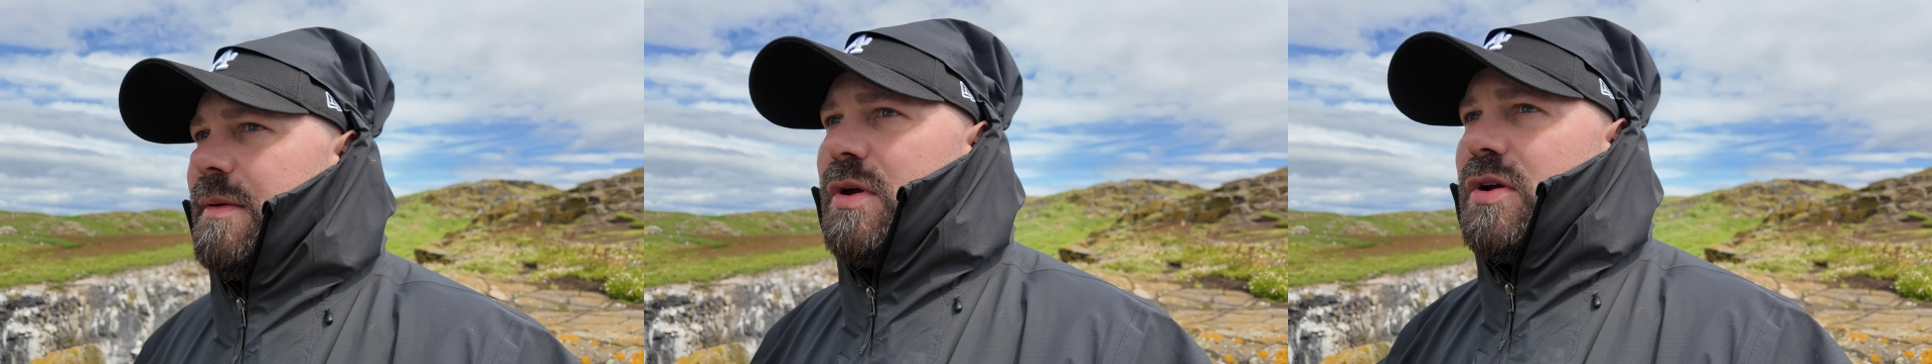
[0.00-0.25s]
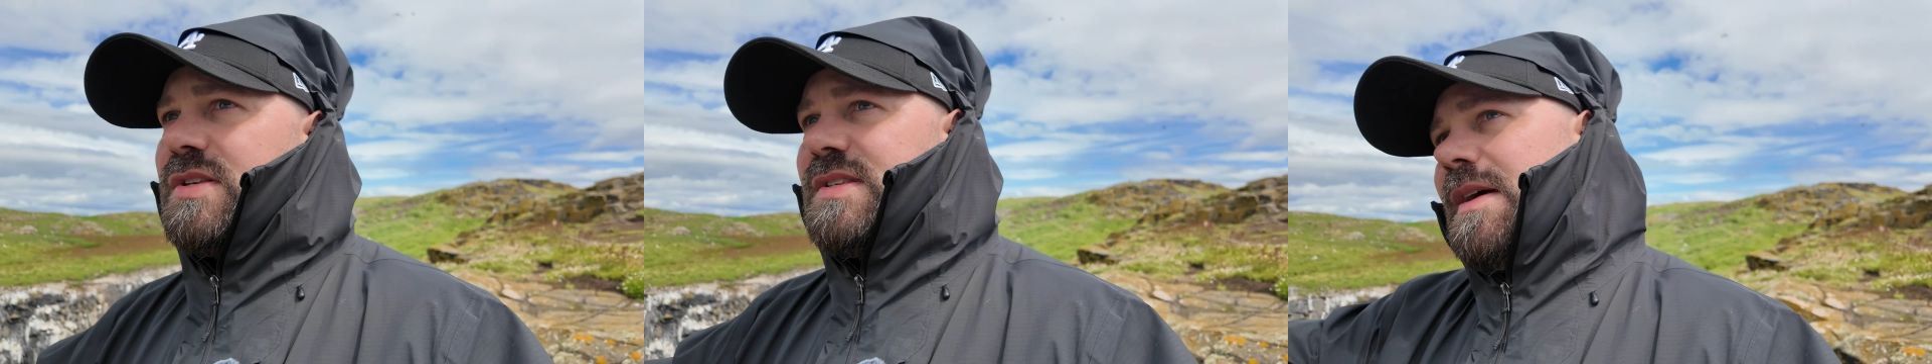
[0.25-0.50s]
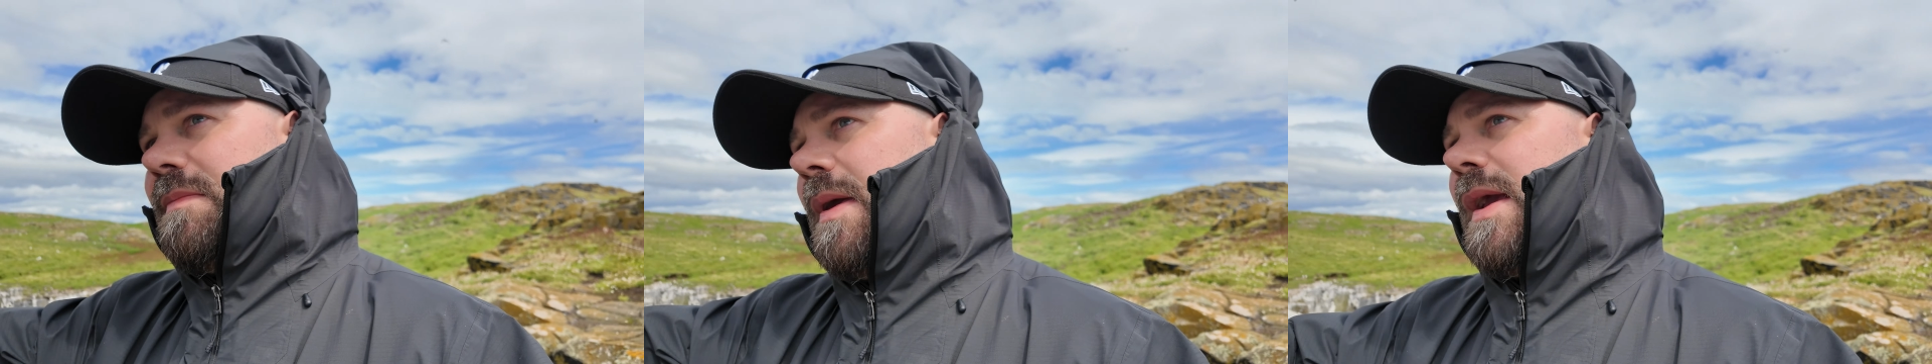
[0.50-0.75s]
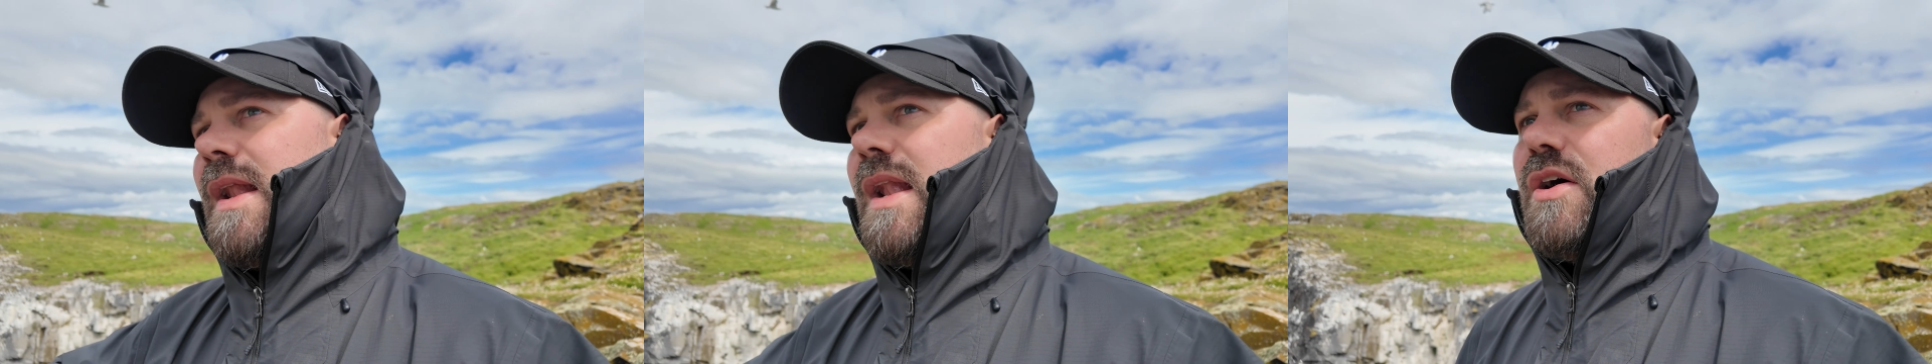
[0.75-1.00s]
because that
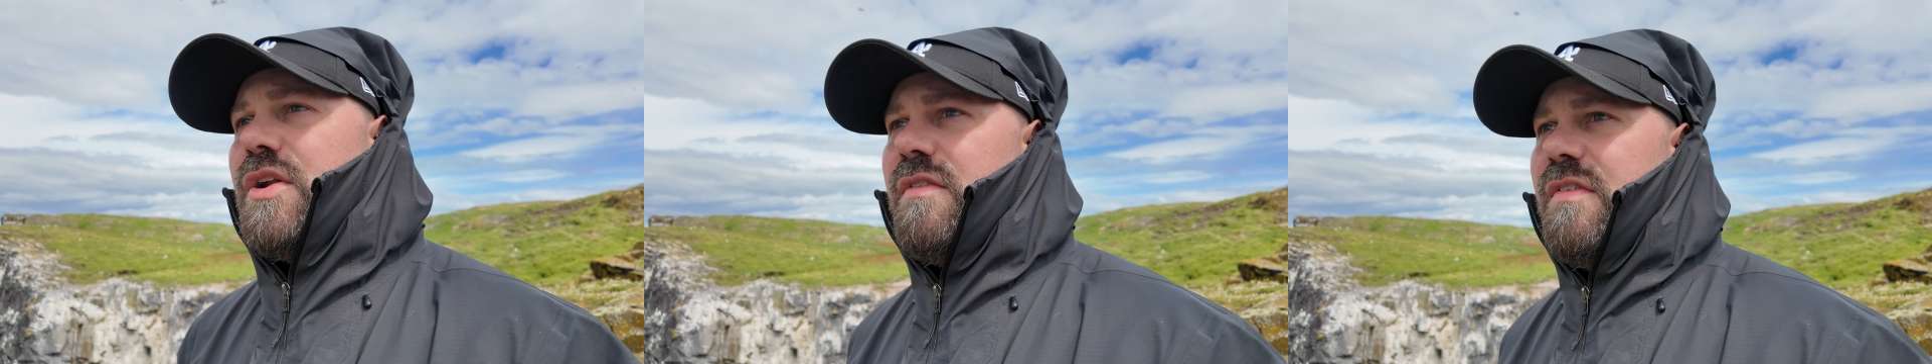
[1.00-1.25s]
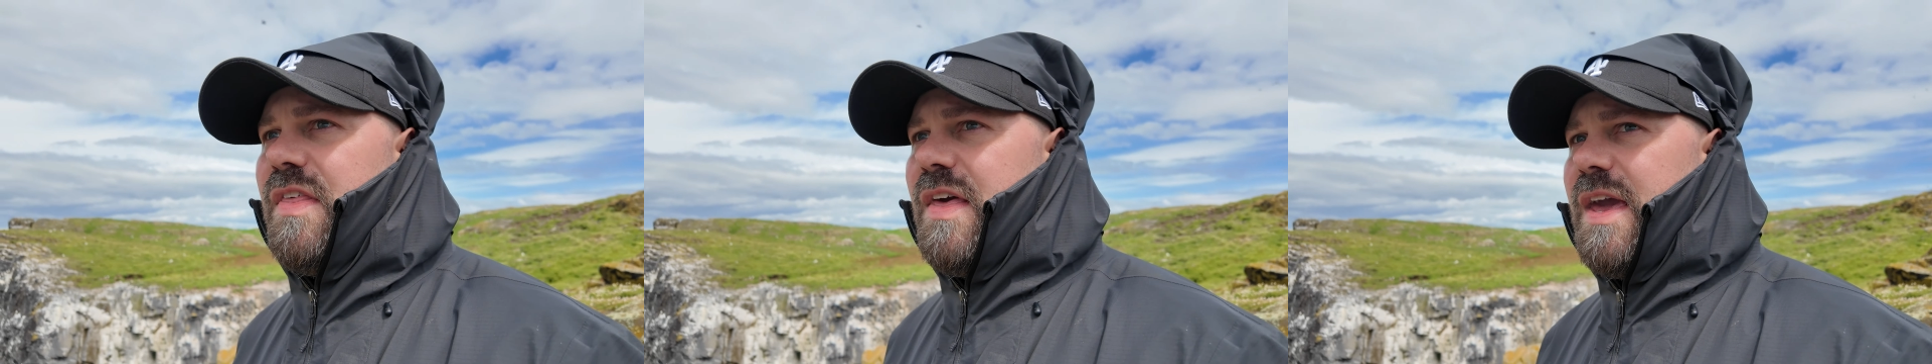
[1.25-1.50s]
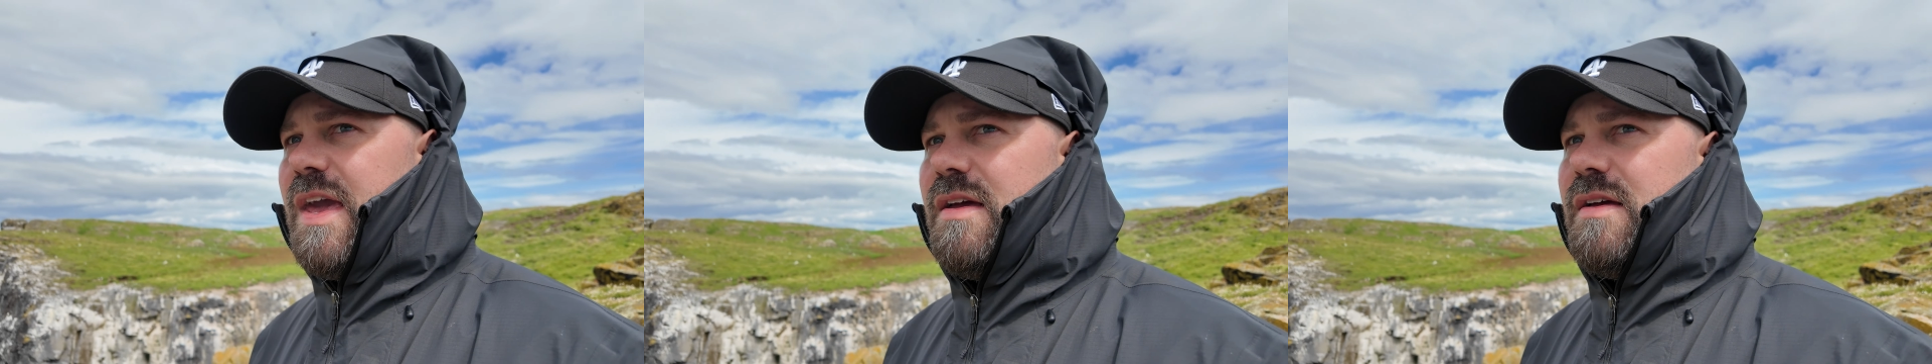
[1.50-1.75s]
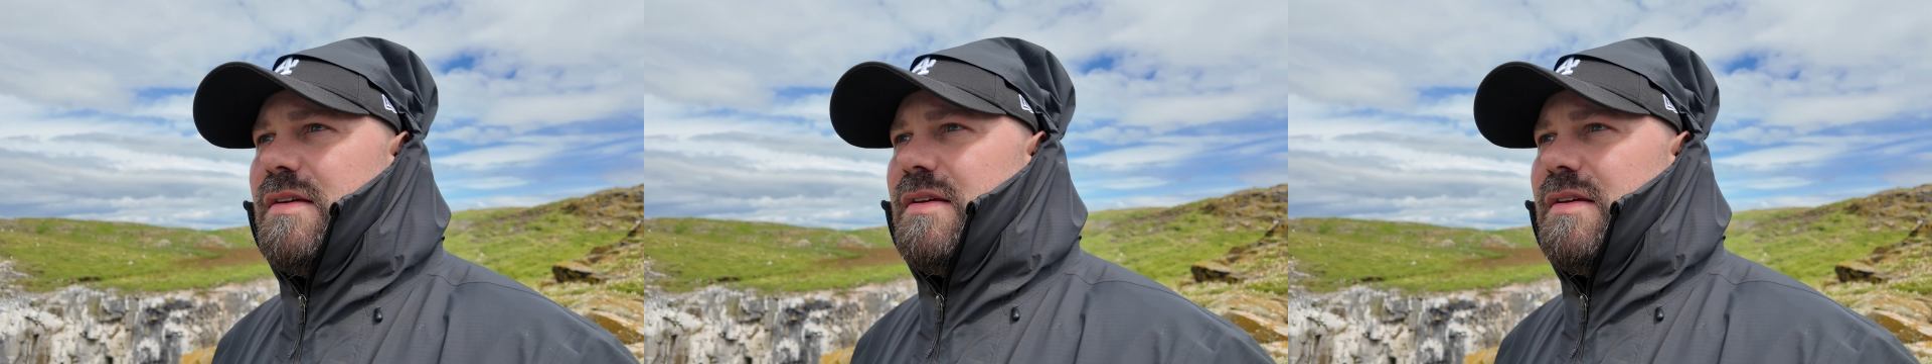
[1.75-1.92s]
big cloud over there,